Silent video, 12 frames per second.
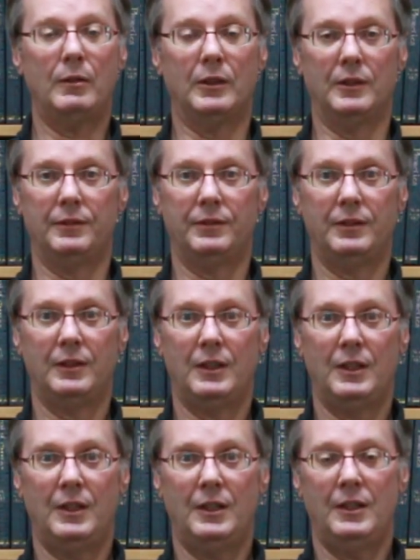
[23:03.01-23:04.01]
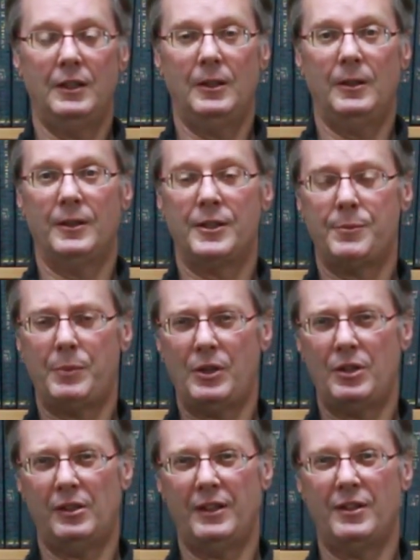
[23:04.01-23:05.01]
of,
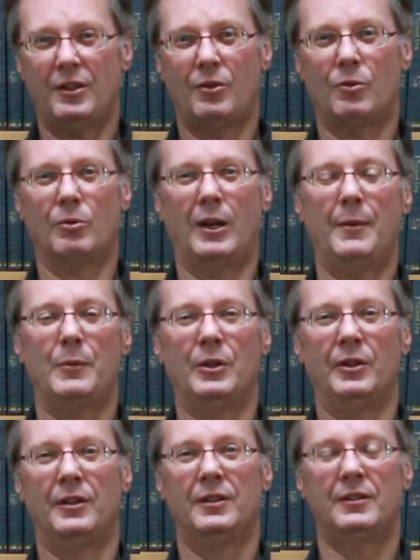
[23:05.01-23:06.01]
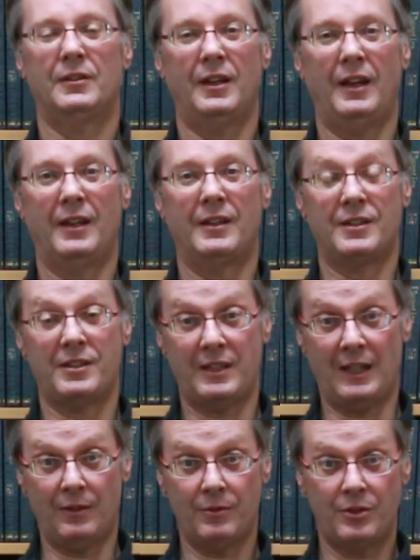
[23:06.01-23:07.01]
especially in the grammar and the
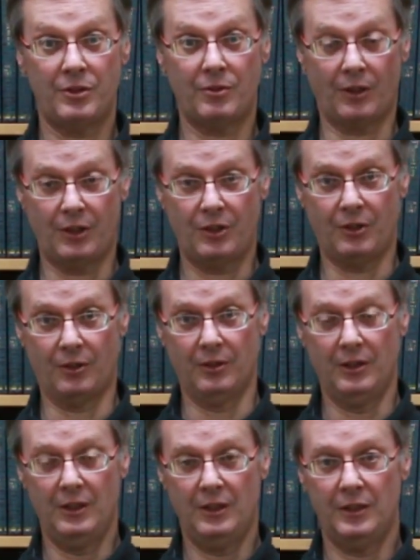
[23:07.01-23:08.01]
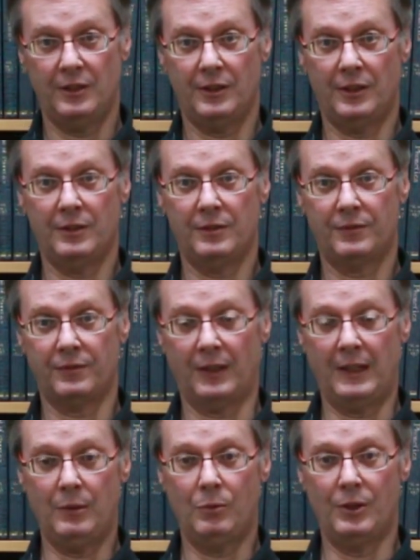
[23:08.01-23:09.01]
sound structure of
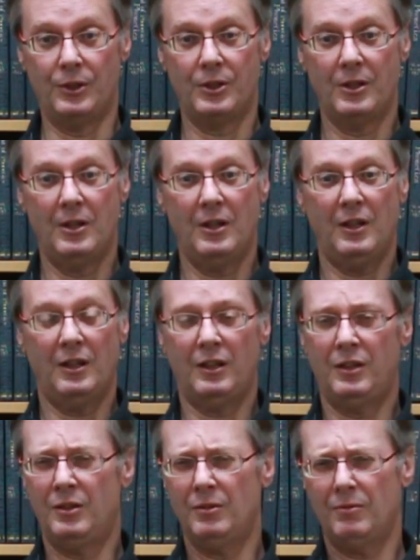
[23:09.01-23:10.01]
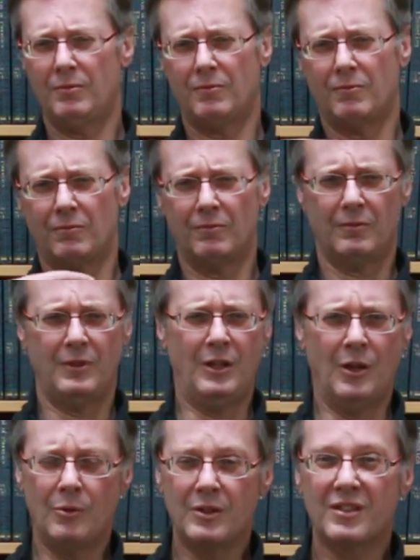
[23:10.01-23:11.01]
language. You don't
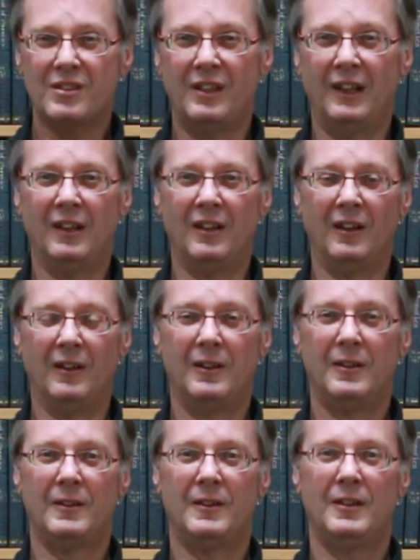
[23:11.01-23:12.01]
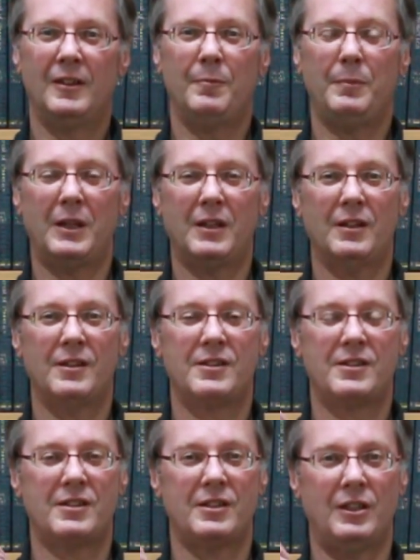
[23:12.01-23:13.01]
know it's there
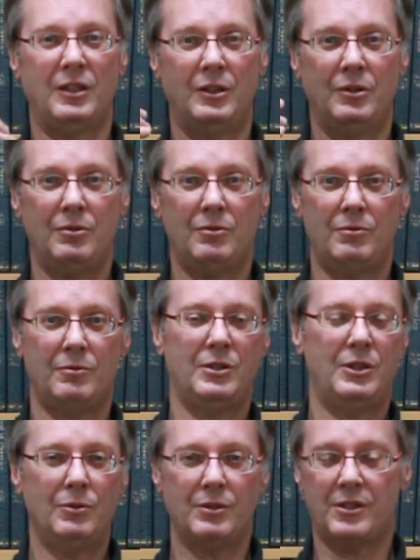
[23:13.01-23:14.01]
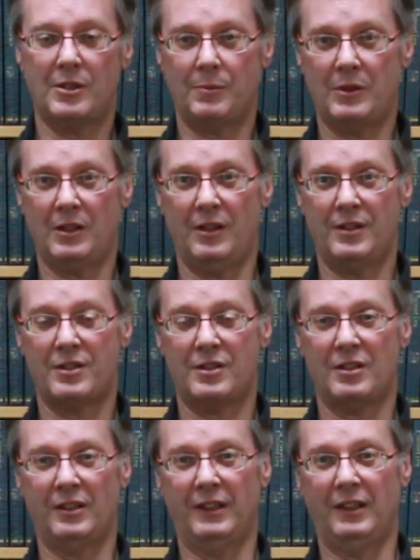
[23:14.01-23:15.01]
because you do it
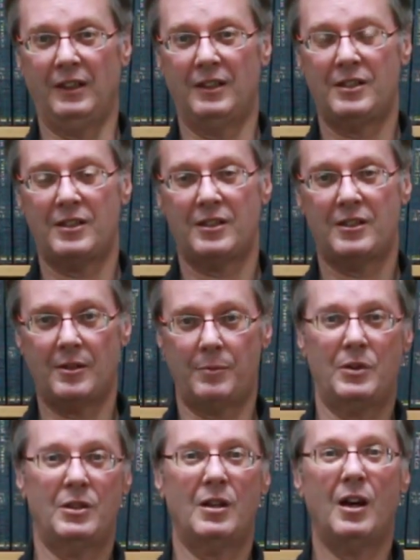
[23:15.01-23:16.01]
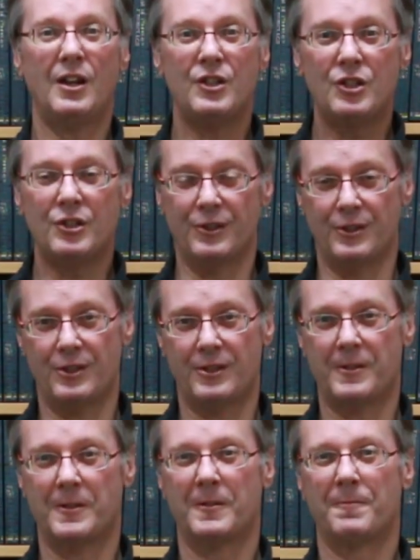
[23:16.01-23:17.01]
subconsciously. It's subconscious.